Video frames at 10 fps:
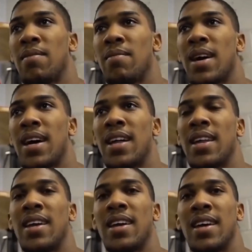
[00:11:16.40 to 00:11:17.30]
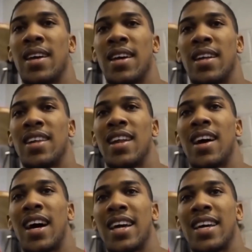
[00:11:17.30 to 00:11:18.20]
main man, the
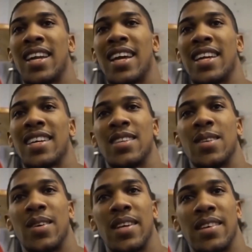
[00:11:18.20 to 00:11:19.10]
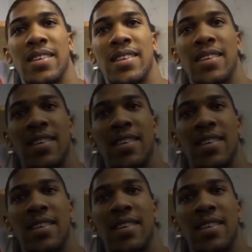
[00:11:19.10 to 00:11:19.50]
lion, Lennox Lewis.